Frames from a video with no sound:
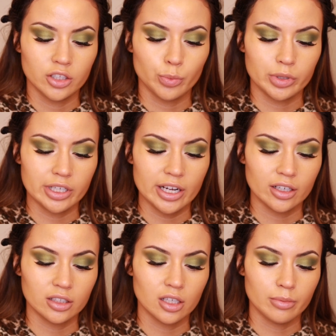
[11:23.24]
To
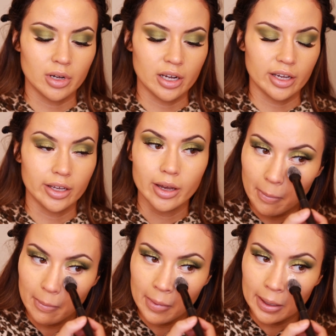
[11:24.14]
protect my
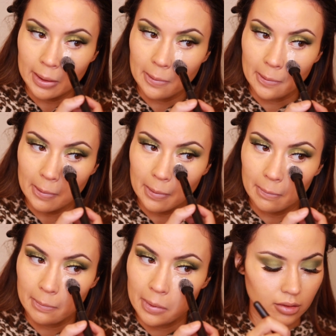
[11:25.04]
makeup,
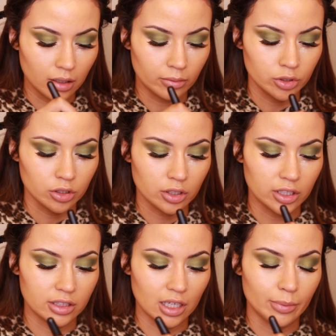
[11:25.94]
I'm just
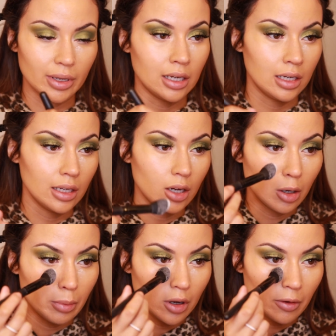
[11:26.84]
gonna dab a
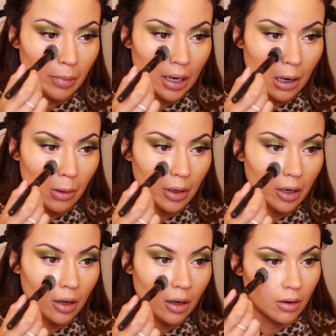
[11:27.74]
little bit of
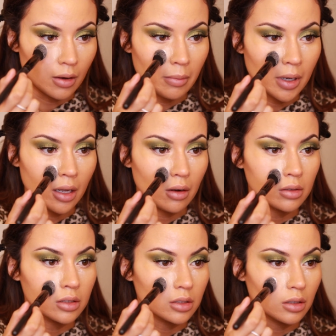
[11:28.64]
powder on my
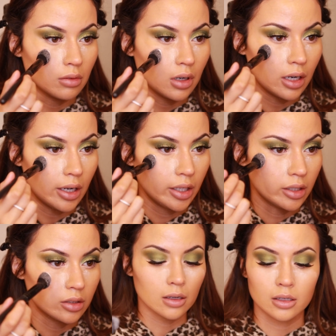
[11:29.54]
under
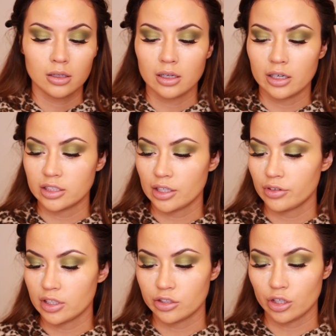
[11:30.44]
eye. I
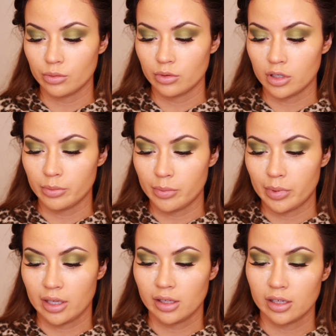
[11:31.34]
definitely don't want to be
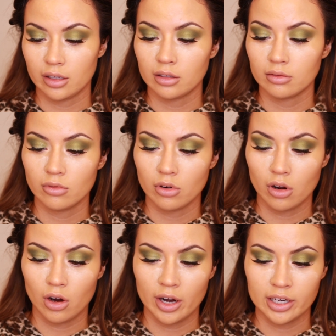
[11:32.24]
baking
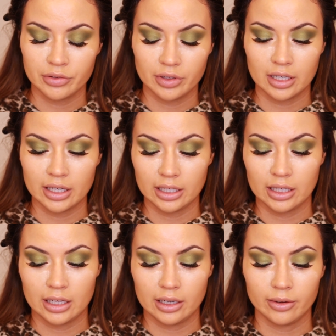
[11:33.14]
or anything
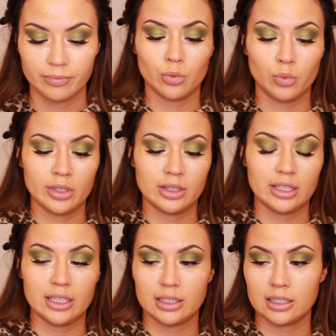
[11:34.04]
like that with
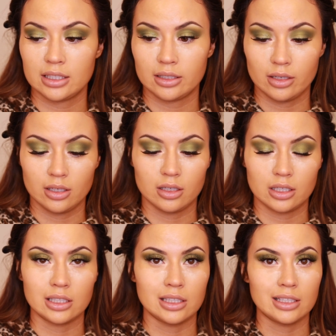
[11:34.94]
this
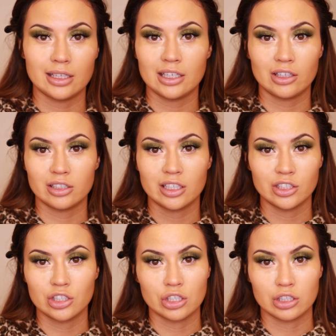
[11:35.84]
concealer because
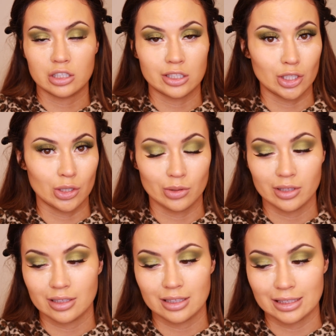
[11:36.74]
I just
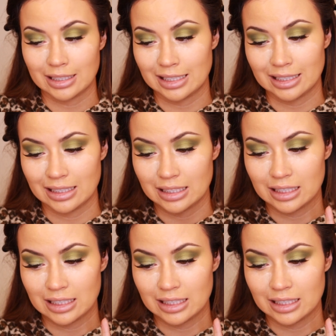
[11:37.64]
don't think